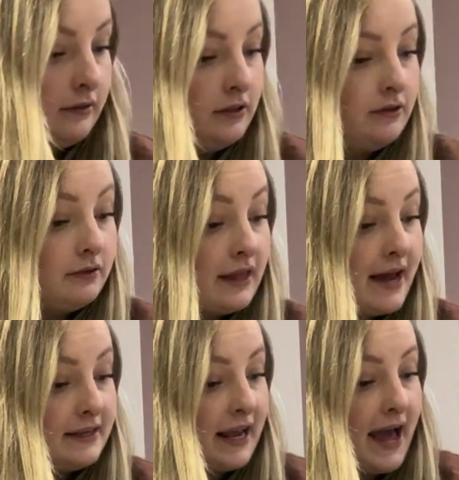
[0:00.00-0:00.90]
You
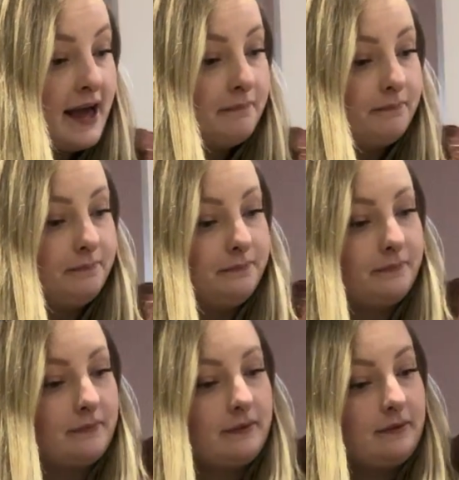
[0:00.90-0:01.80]
then get
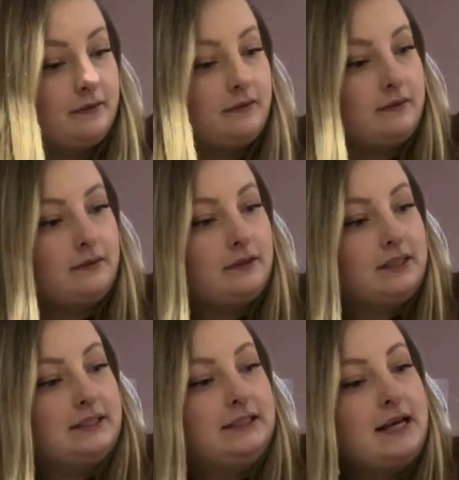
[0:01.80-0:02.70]
a
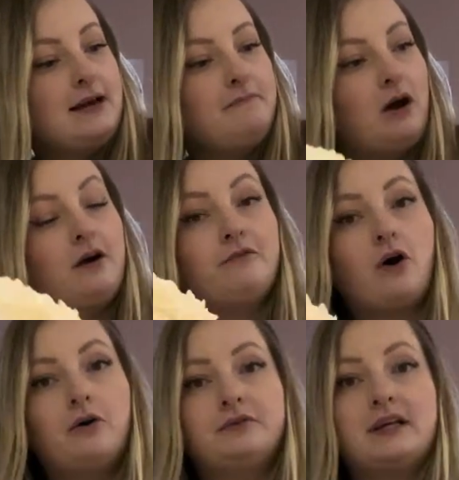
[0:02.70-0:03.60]
stem of
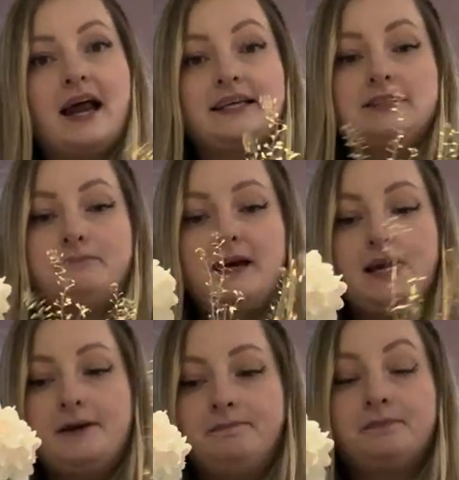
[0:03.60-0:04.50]
gold
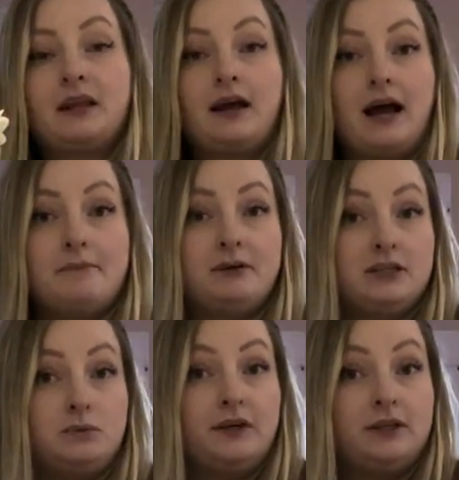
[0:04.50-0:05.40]
Timelapse. And
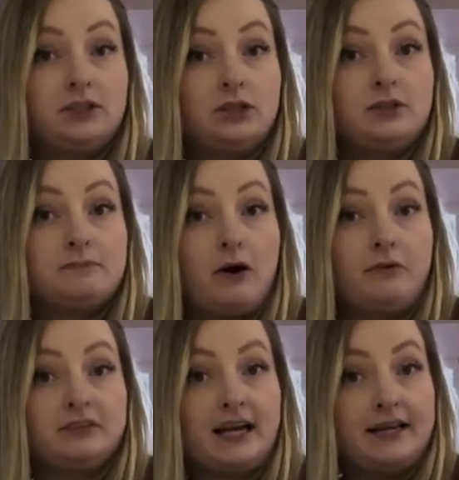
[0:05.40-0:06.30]
because we're going to do the
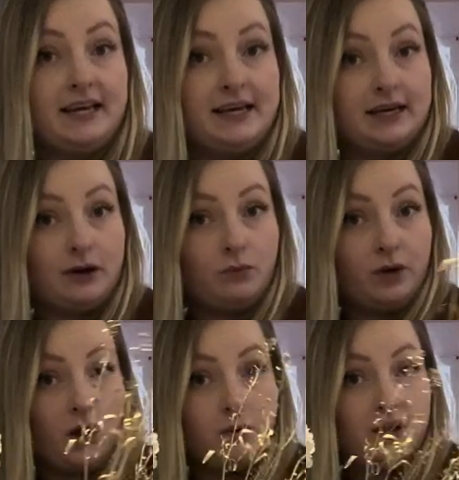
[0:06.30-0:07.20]
spiral technique, we
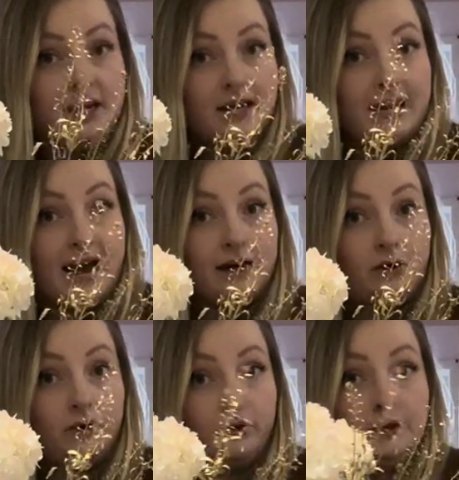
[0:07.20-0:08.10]
go in at an
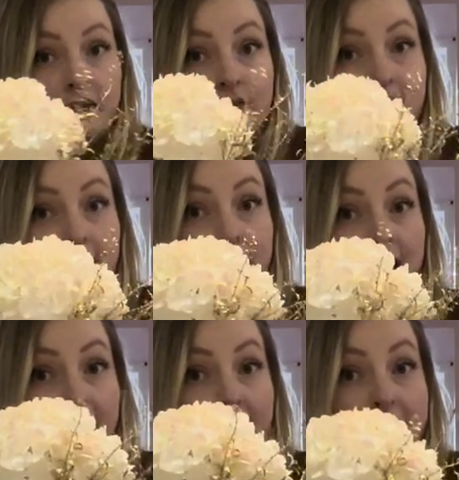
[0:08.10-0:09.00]
angle and
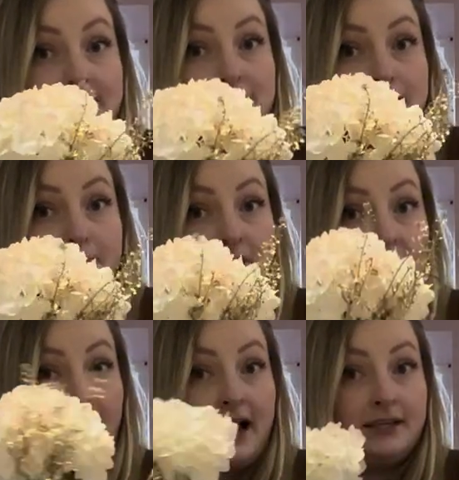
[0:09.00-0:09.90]
clasp
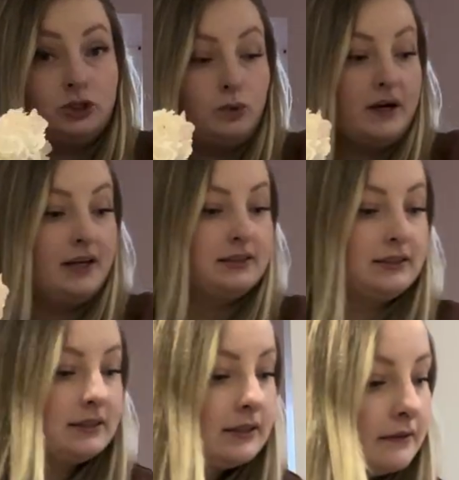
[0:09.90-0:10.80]
and
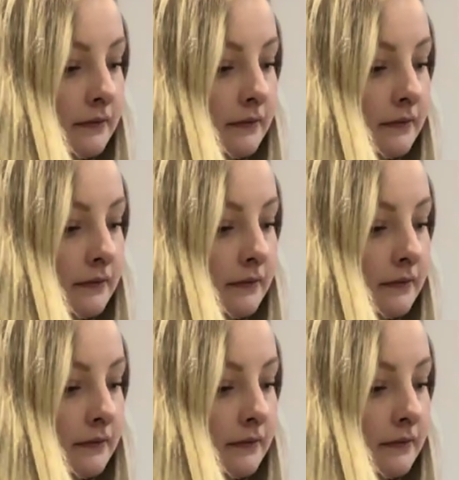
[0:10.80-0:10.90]
twist.